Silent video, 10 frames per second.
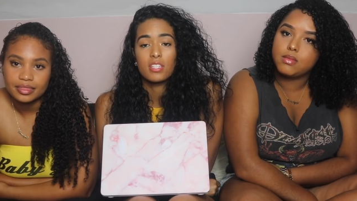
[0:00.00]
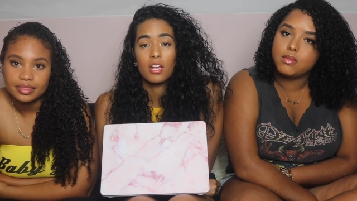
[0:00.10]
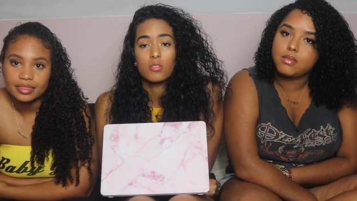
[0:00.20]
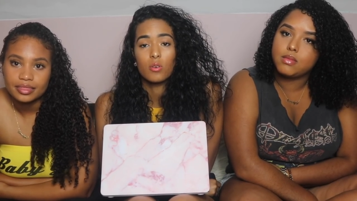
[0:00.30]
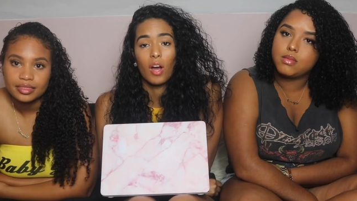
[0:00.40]

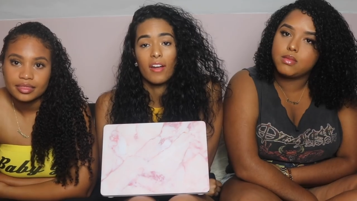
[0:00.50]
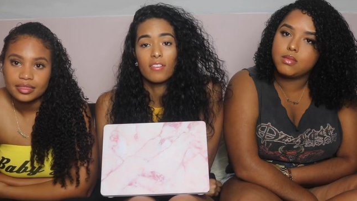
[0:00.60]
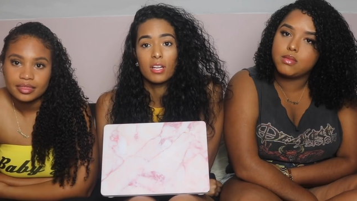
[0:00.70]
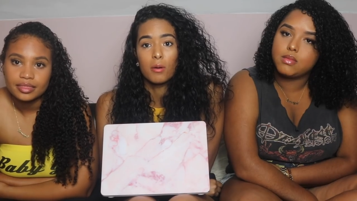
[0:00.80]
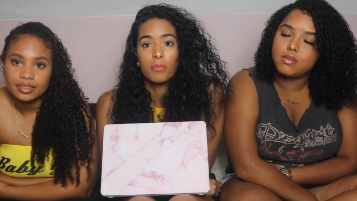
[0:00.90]
Speaker 1: sad so i
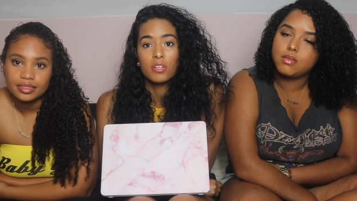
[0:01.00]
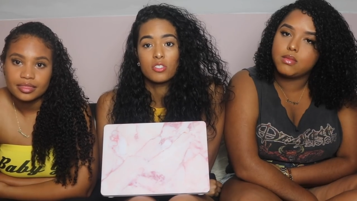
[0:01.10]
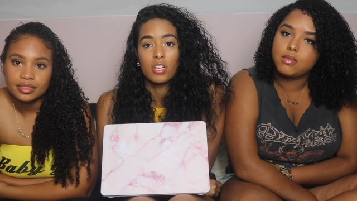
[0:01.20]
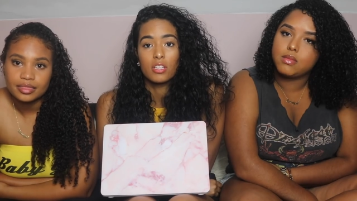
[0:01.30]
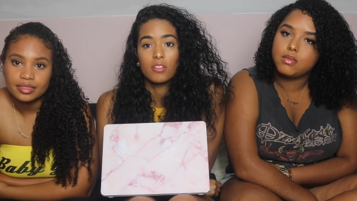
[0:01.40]
really
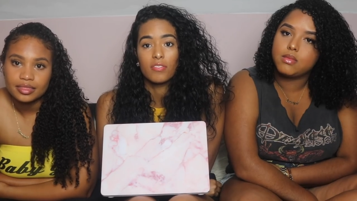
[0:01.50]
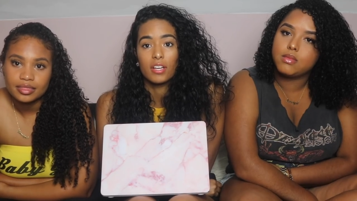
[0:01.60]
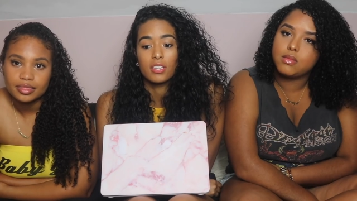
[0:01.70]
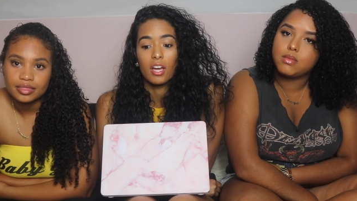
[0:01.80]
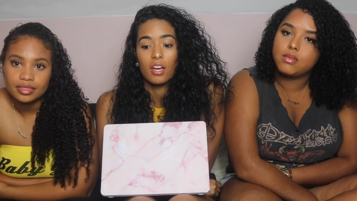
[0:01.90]
appreciate the
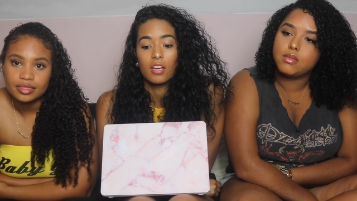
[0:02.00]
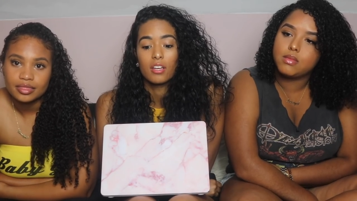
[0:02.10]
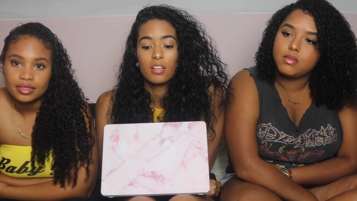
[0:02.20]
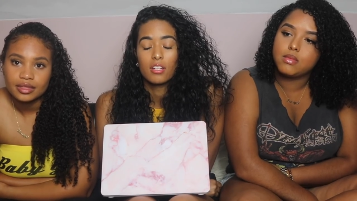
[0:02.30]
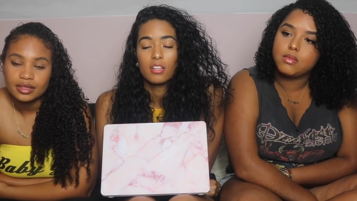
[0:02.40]
fact that
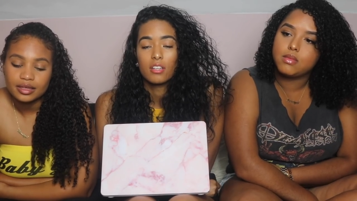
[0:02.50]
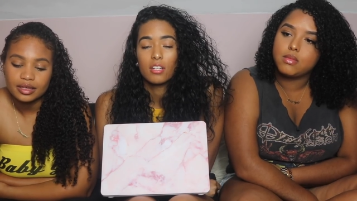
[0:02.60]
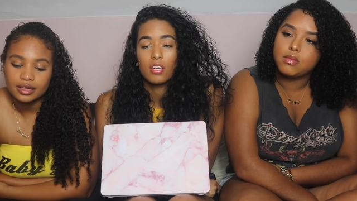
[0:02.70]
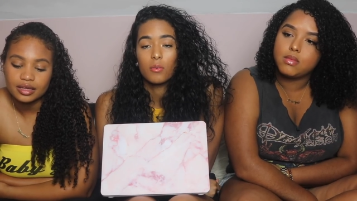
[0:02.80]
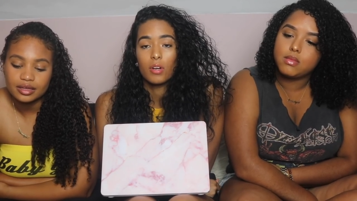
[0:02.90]

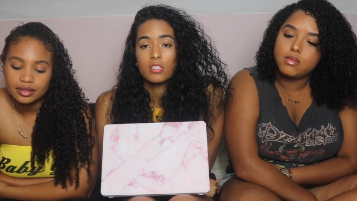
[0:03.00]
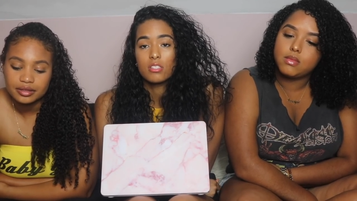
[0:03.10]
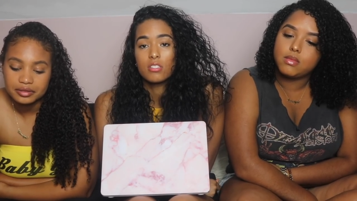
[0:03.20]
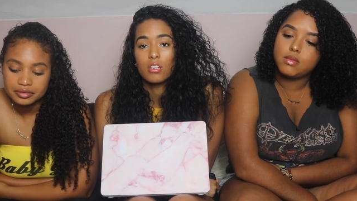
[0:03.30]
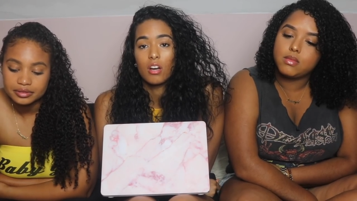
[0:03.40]
he went
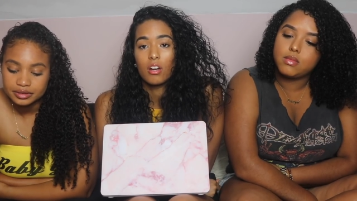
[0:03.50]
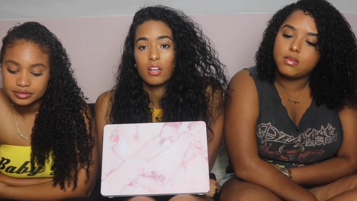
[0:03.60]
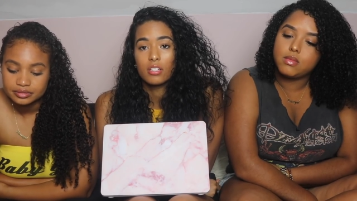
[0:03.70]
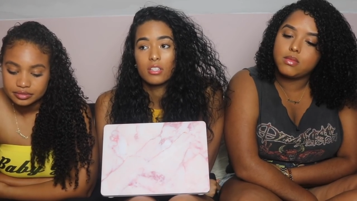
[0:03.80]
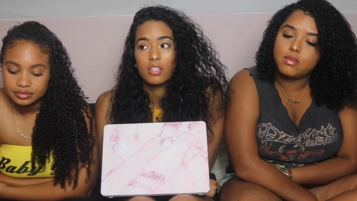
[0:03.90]
to dr
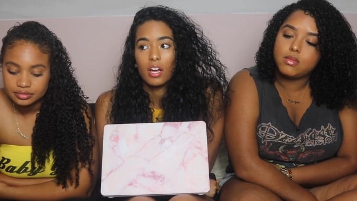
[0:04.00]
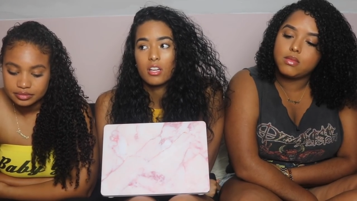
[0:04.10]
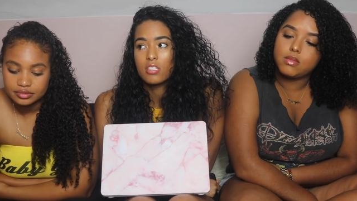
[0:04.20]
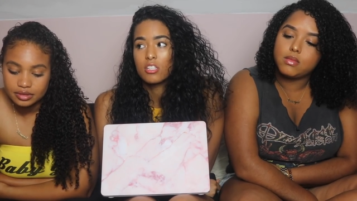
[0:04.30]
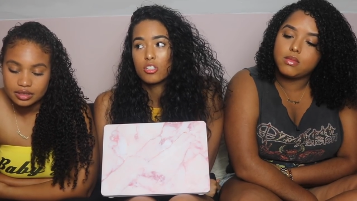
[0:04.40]
and did that
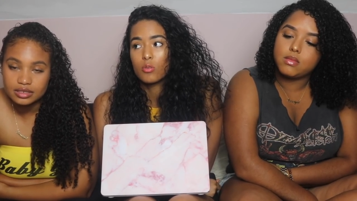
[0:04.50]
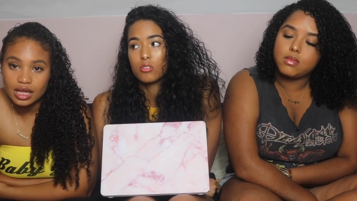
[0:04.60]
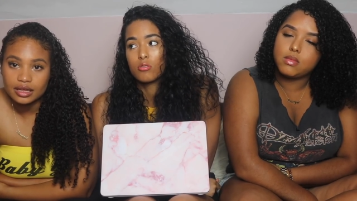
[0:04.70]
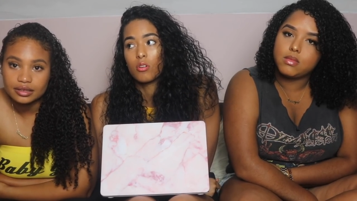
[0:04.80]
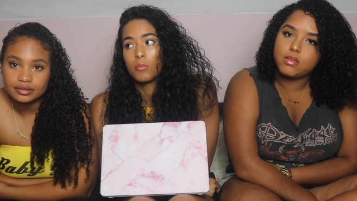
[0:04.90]
because he just exactly.
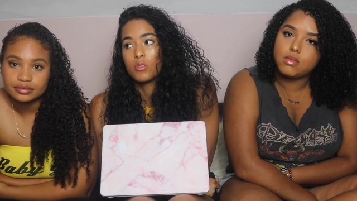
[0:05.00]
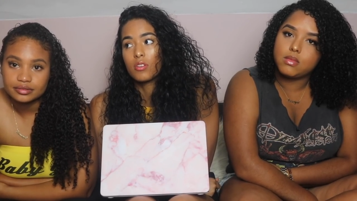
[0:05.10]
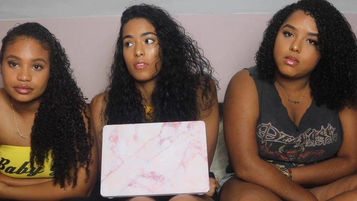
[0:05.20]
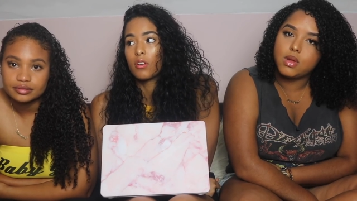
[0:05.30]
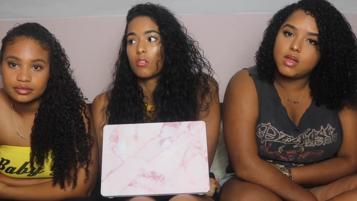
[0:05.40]
went to do a
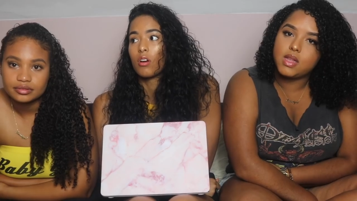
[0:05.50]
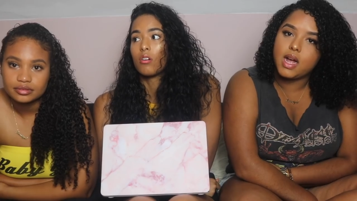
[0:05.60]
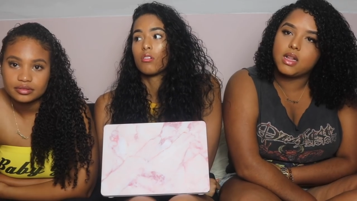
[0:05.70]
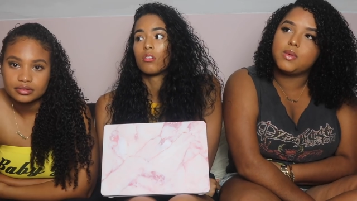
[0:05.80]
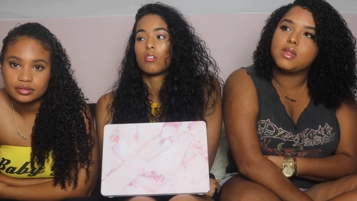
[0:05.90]
music video
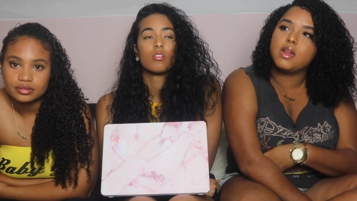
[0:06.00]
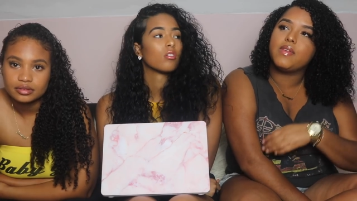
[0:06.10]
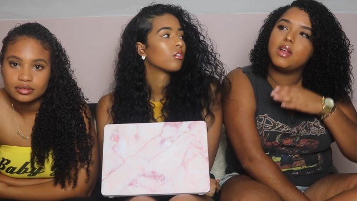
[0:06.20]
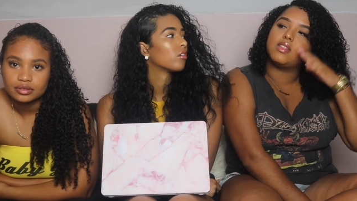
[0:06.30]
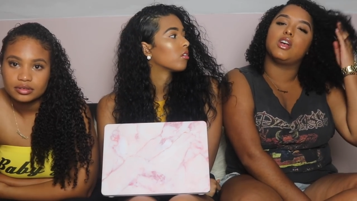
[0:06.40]
exactly no? it
Speaker 2: wasn't
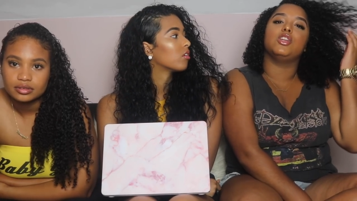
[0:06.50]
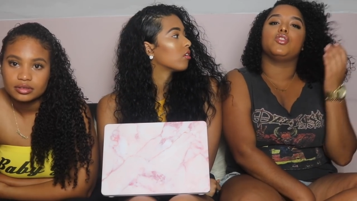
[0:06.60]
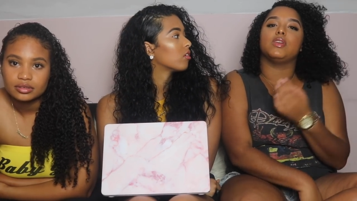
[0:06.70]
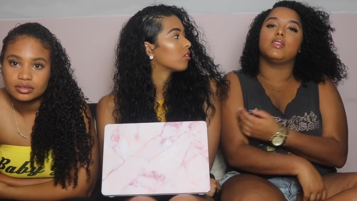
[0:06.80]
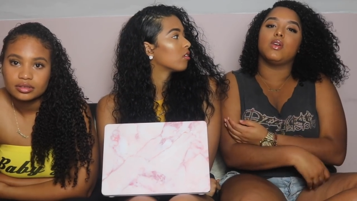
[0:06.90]
even his
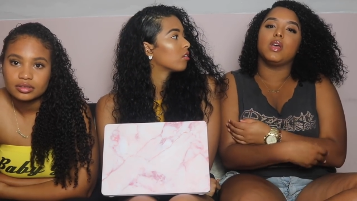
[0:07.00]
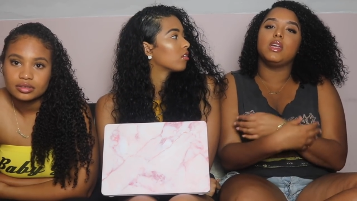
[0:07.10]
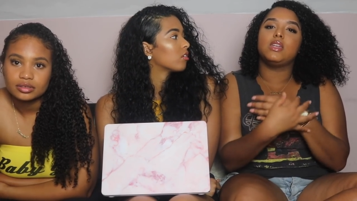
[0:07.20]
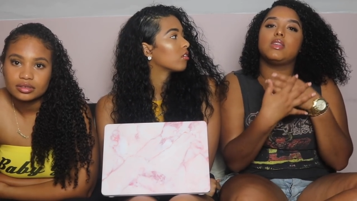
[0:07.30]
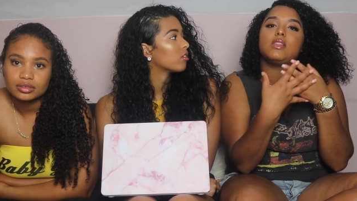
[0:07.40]
country so
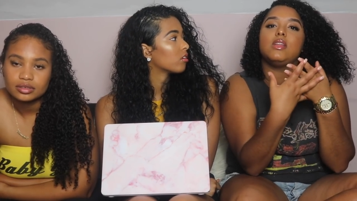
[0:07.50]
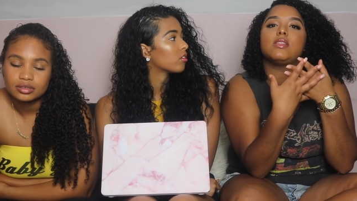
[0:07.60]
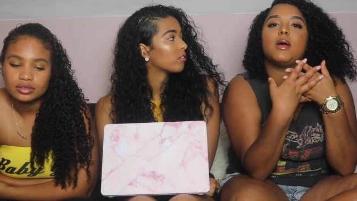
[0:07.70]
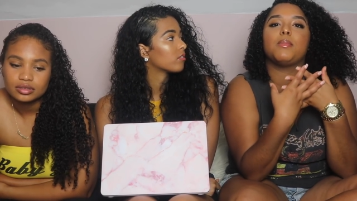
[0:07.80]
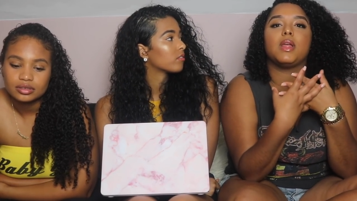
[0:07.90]
he just seen
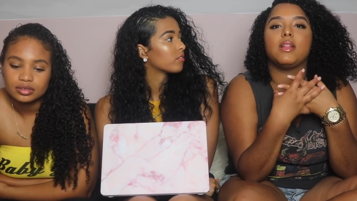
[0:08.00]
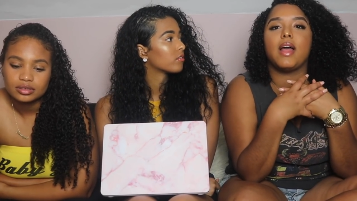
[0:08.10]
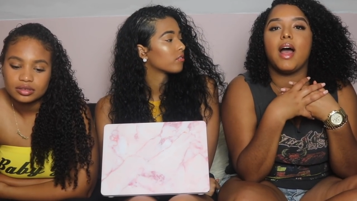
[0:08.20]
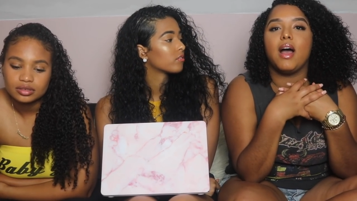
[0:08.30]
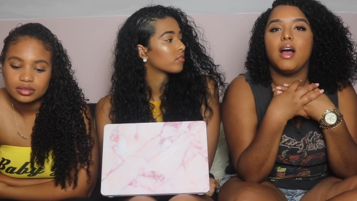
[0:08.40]
something
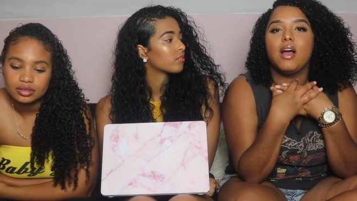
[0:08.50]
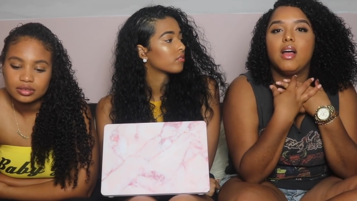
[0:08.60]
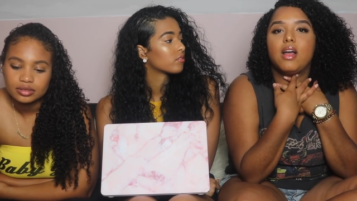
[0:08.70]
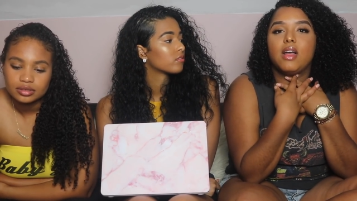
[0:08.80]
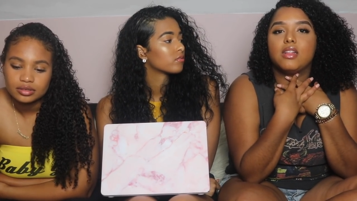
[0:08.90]
that
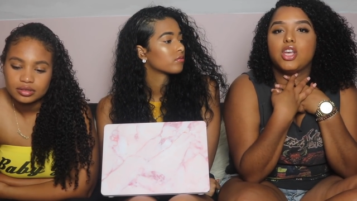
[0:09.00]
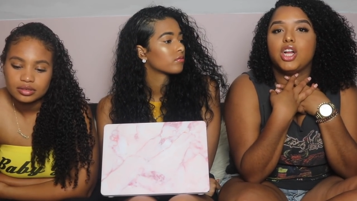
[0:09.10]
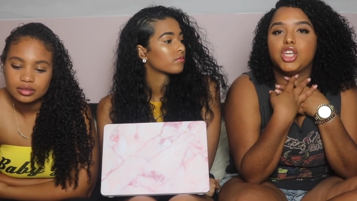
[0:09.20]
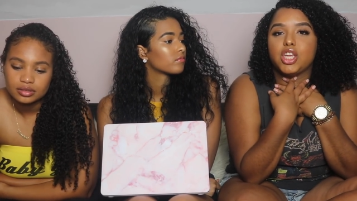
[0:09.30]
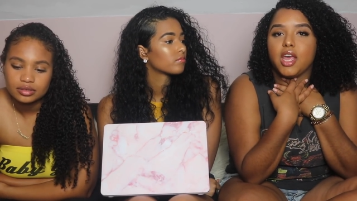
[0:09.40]

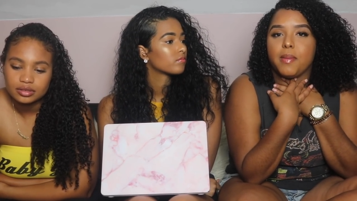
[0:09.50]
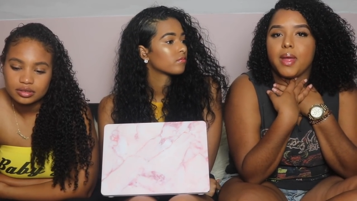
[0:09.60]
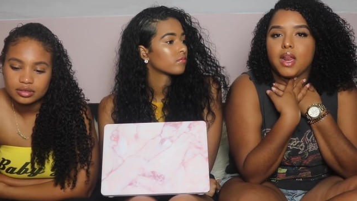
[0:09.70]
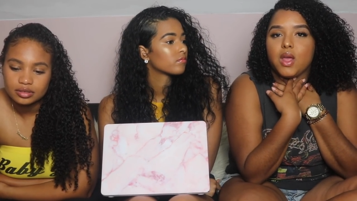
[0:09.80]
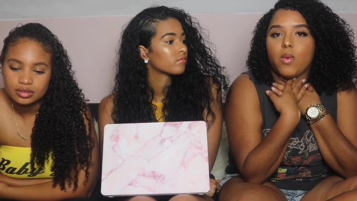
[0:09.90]
touched him
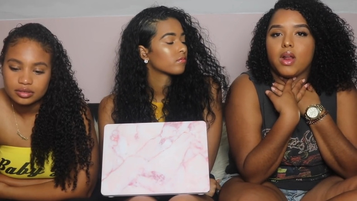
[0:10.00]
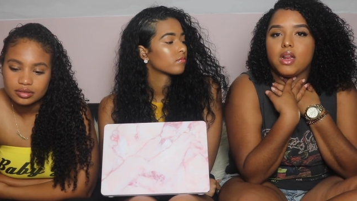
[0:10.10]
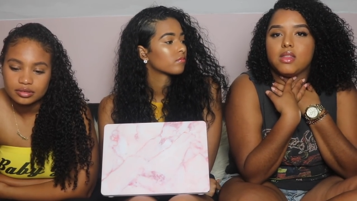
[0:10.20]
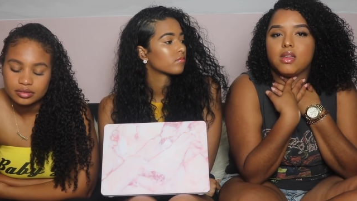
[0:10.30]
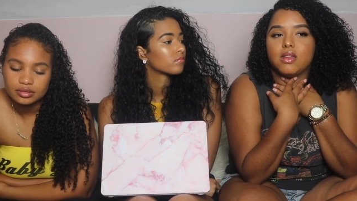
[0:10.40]
and he
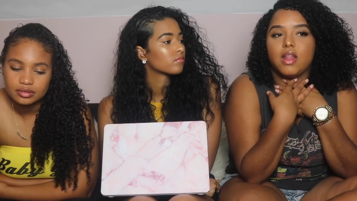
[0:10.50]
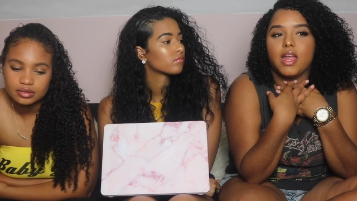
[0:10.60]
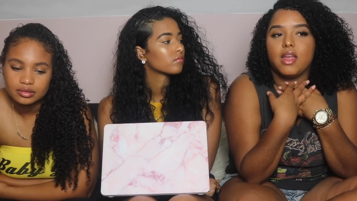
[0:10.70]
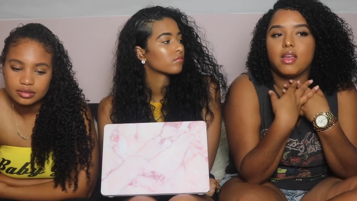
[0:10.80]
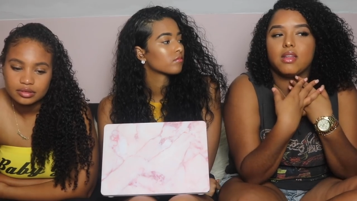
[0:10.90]
wanted to like